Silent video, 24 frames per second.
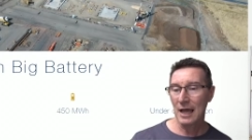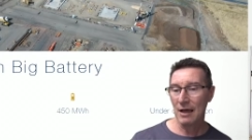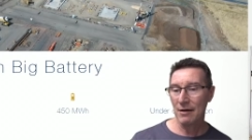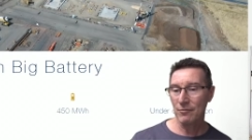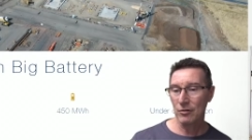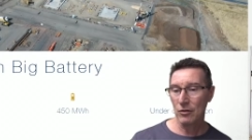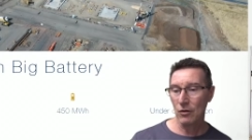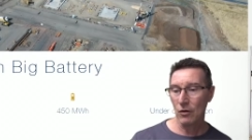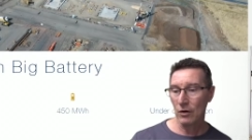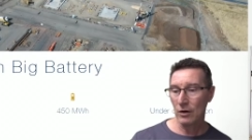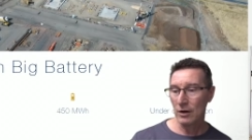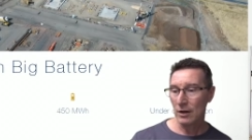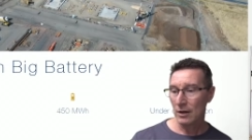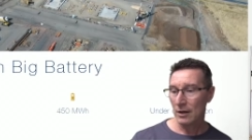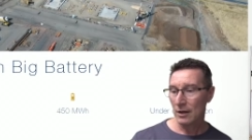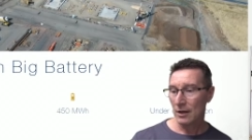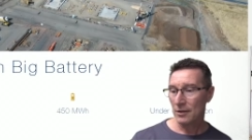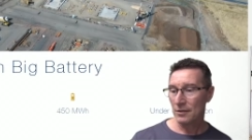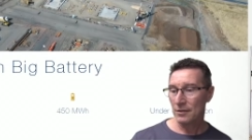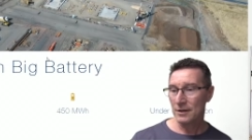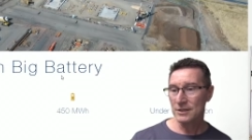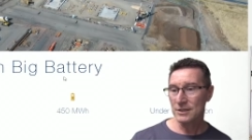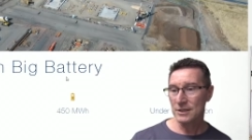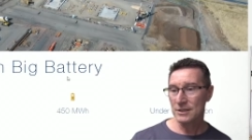have a look.
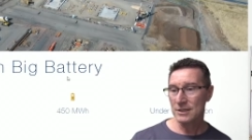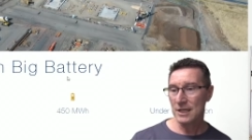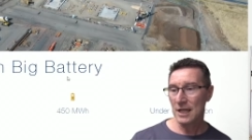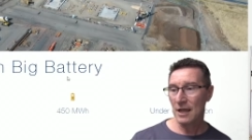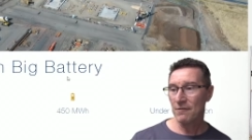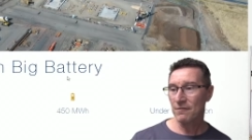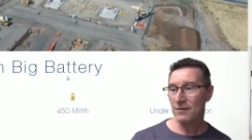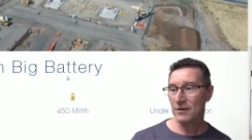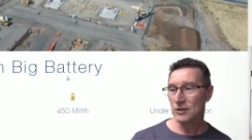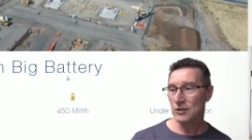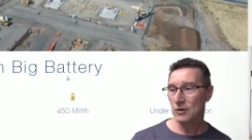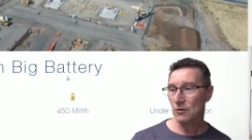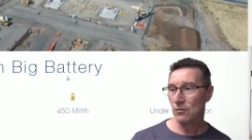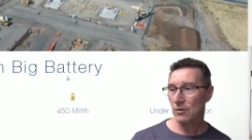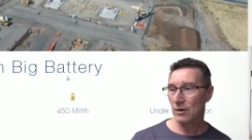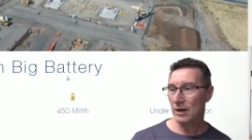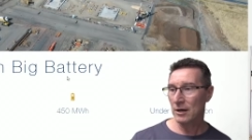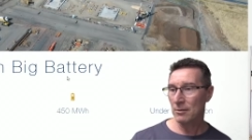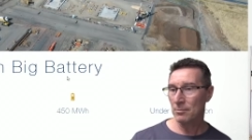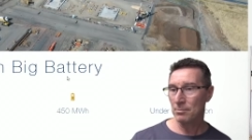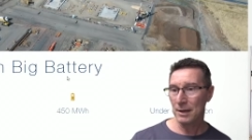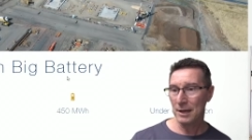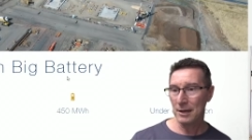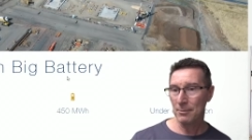This is their
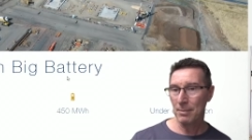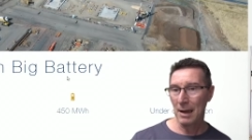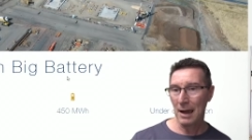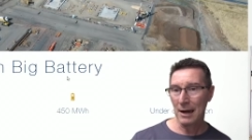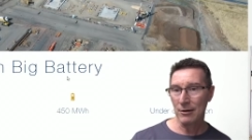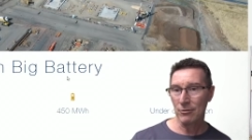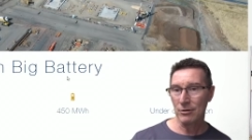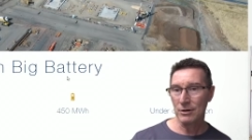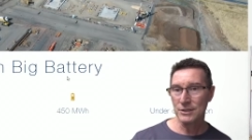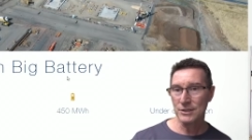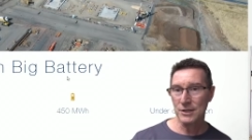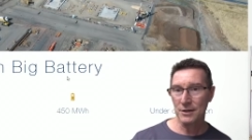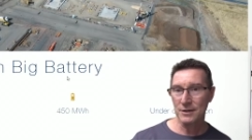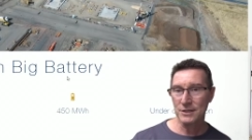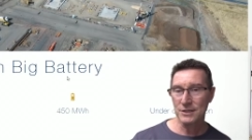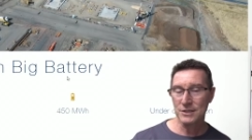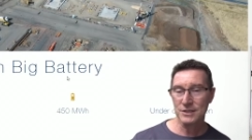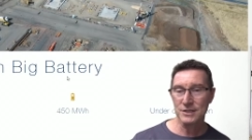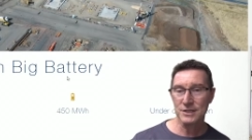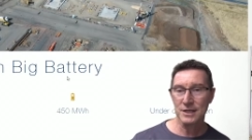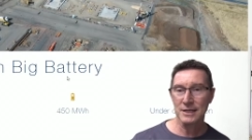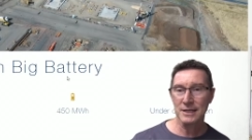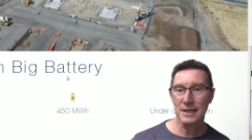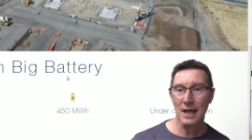Victorian big battery. So this
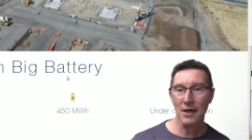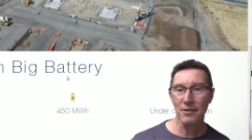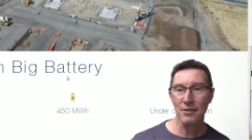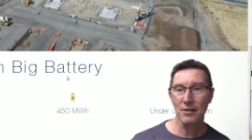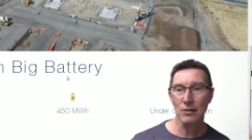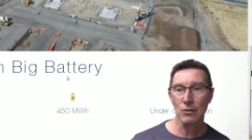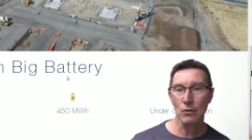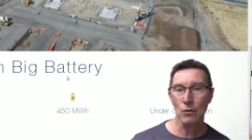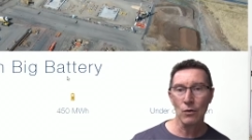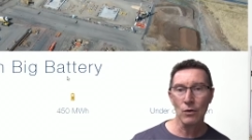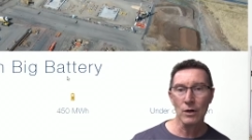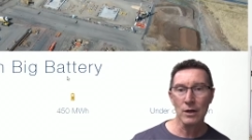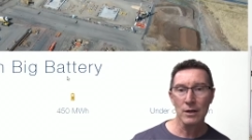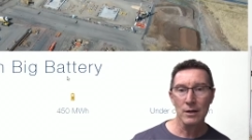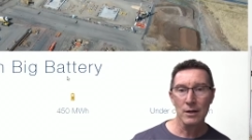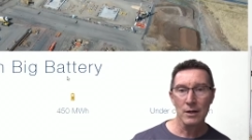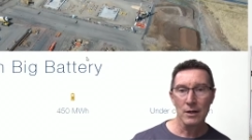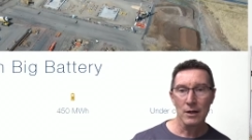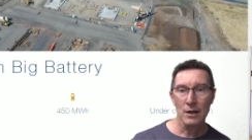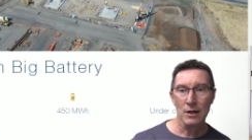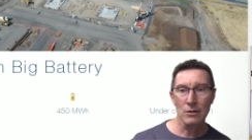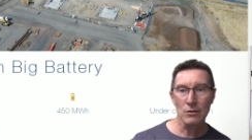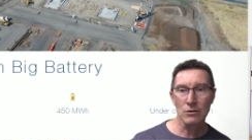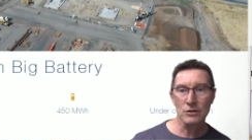is another look.
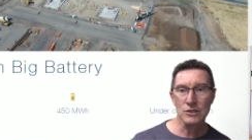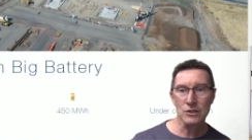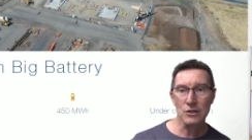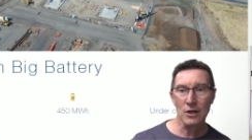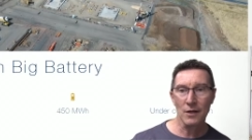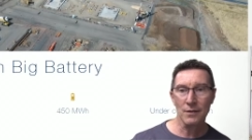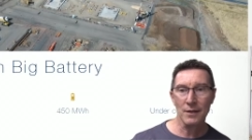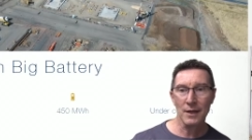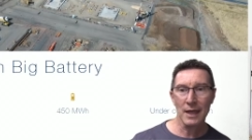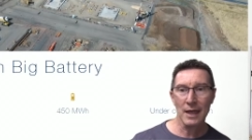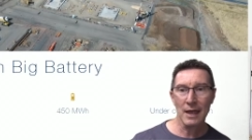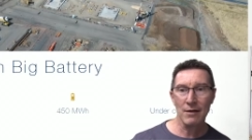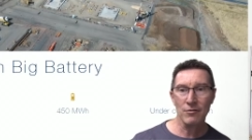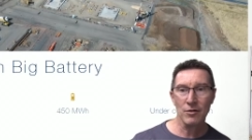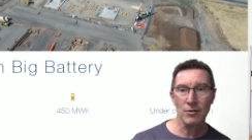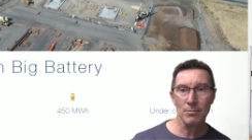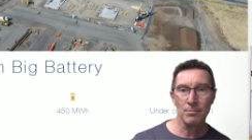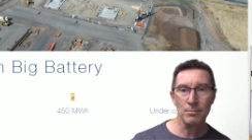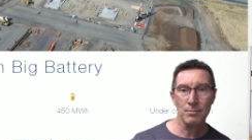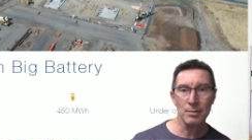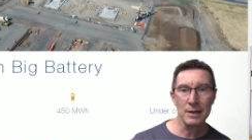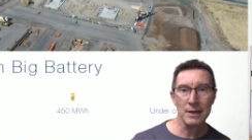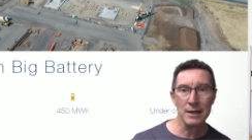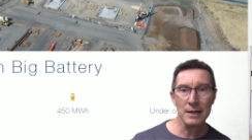It looks like they have a
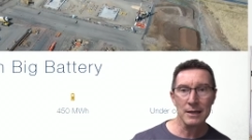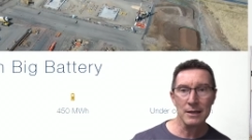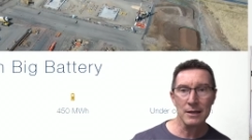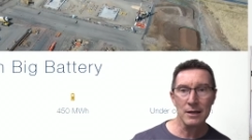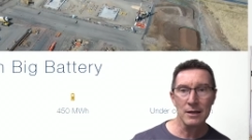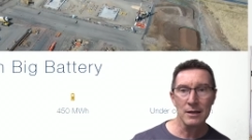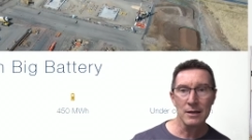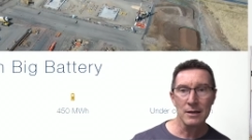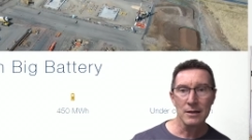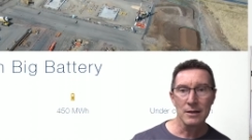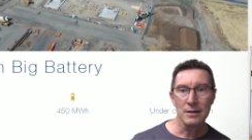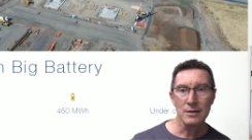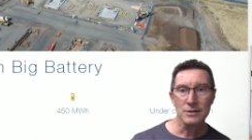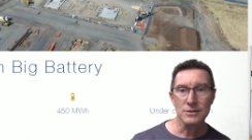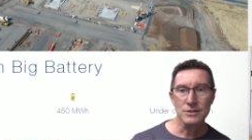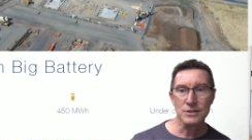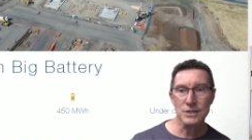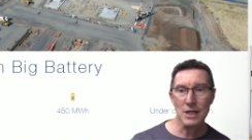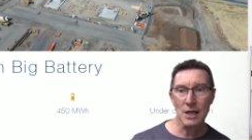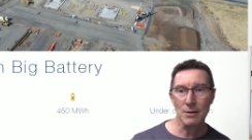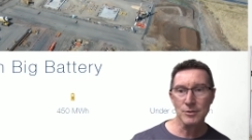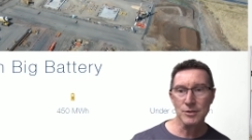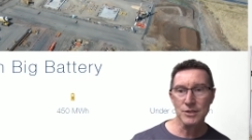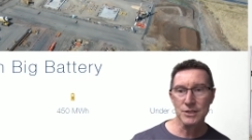big
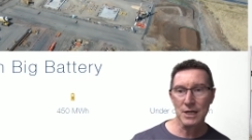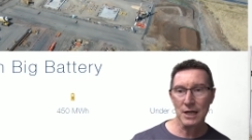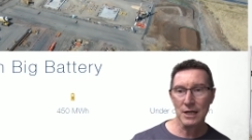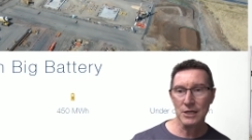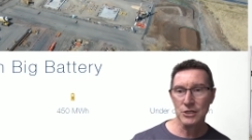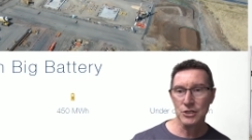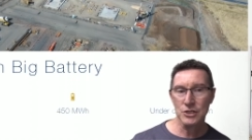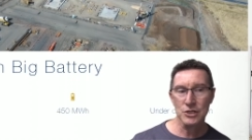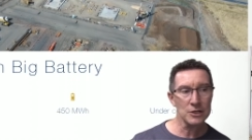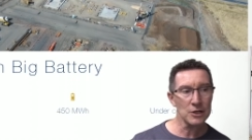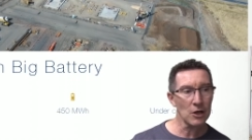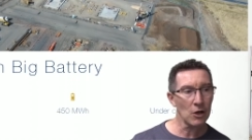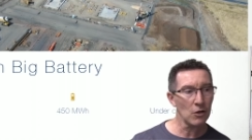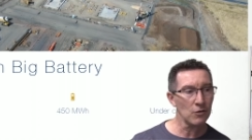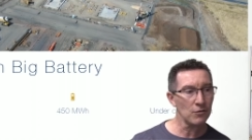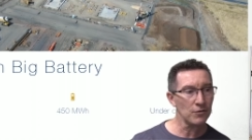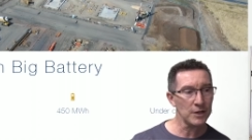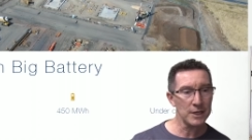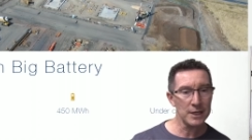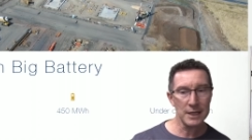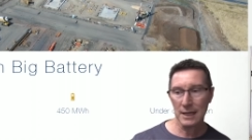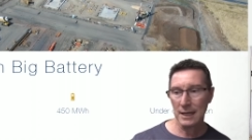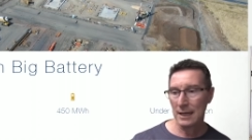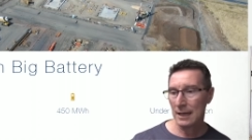substation over
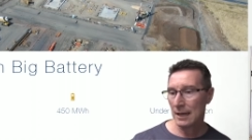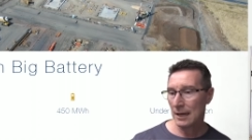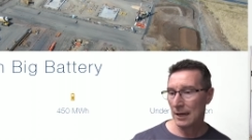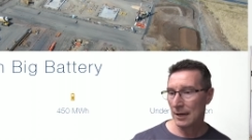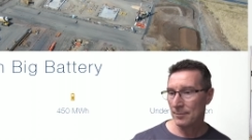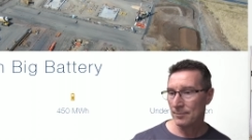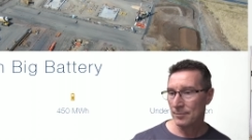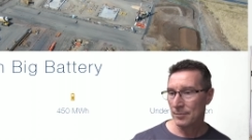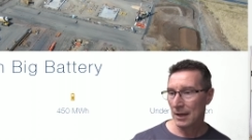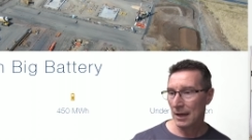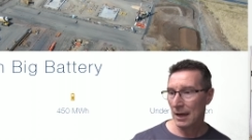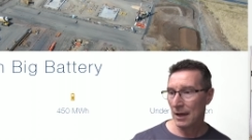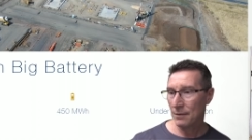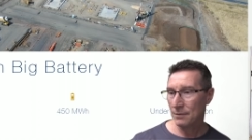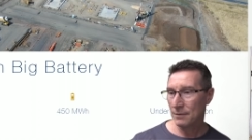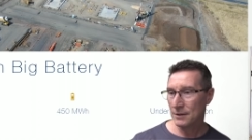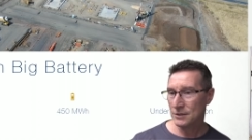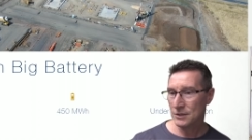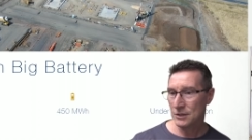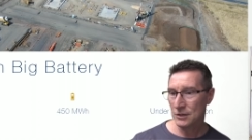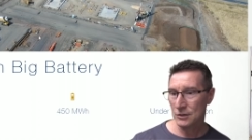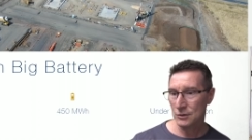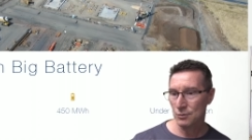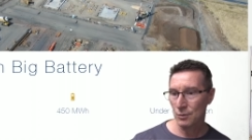here. And
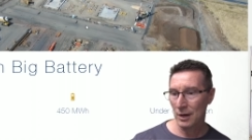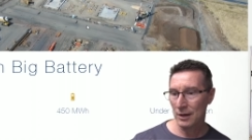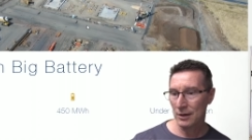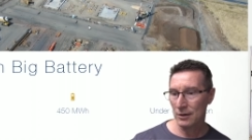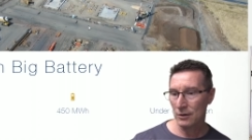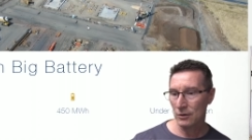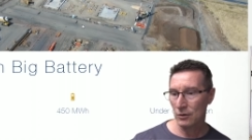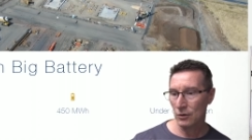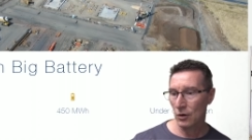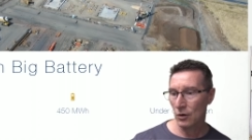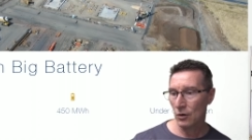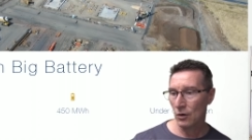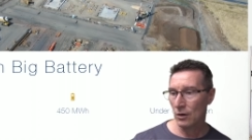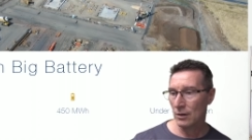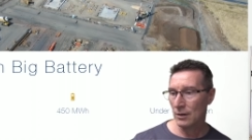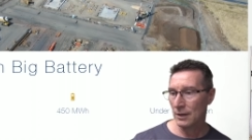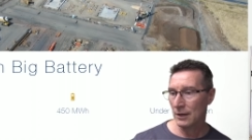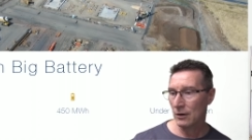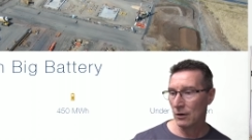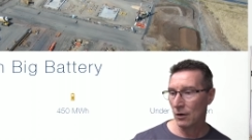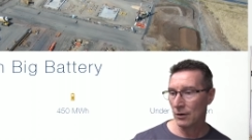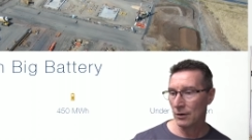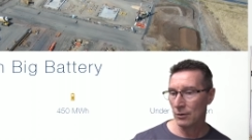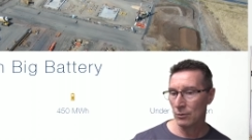this is when uh,
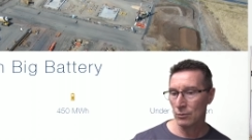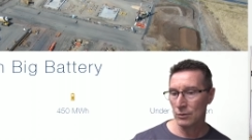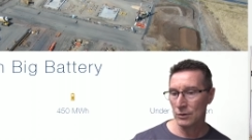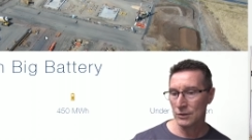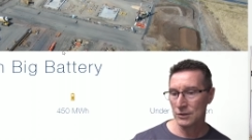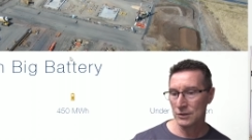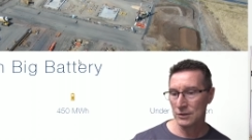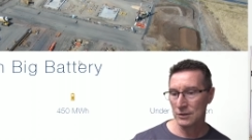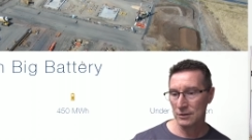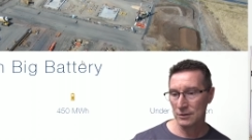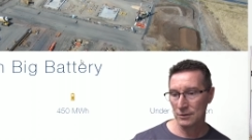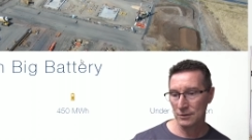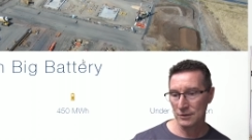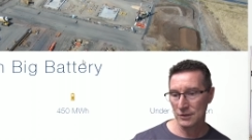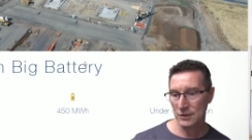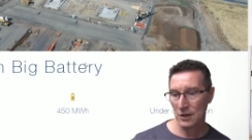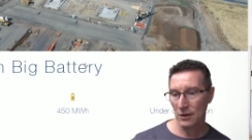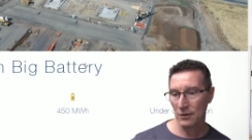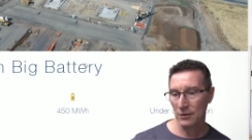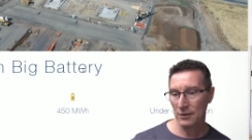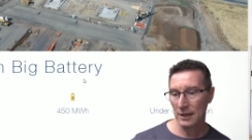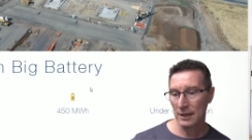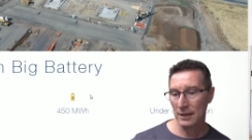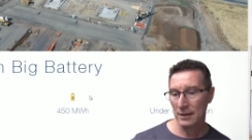early on it was, mm,
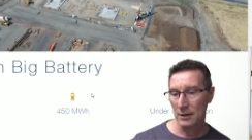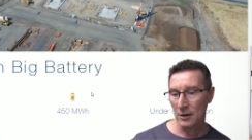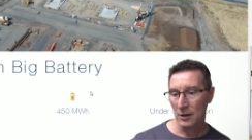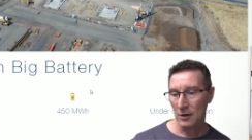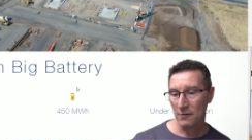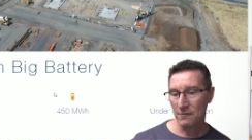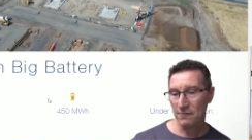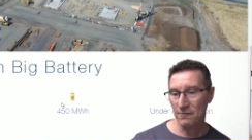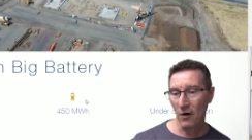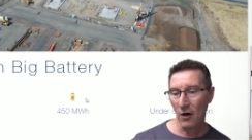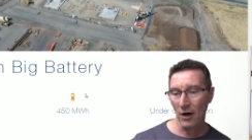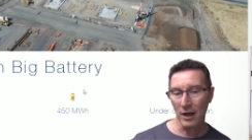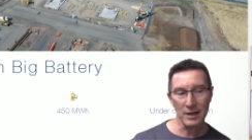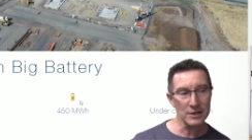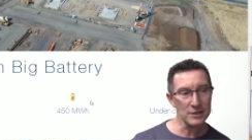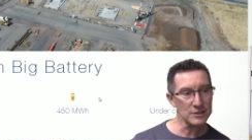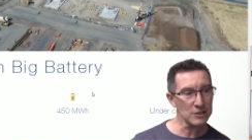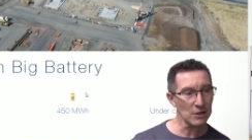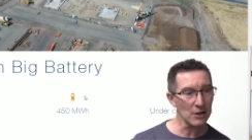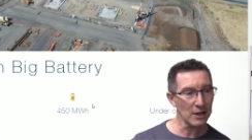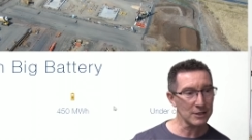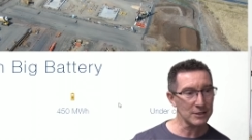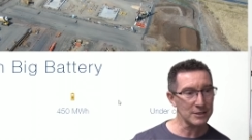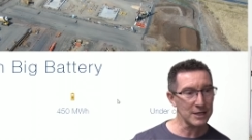so the
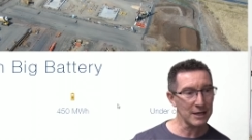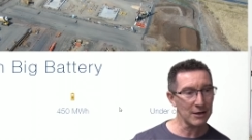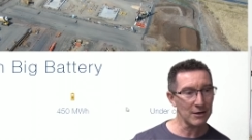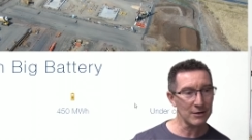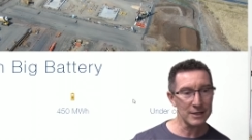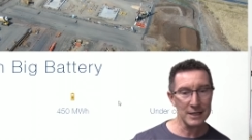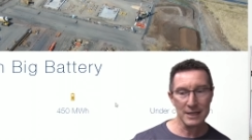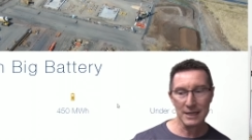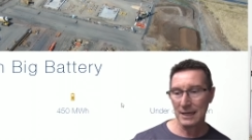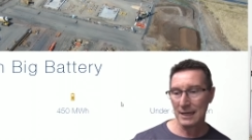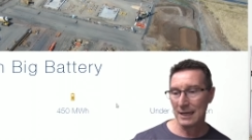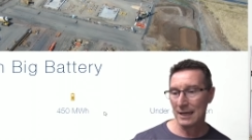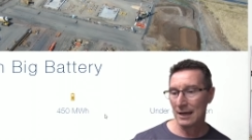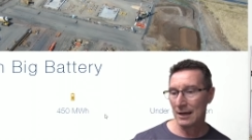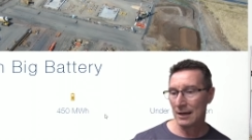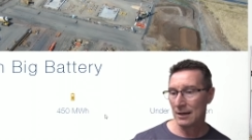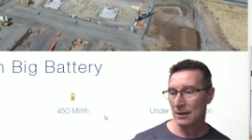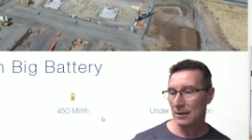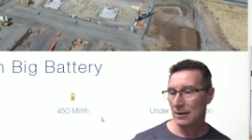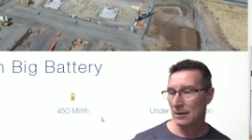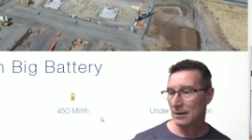fire's like down here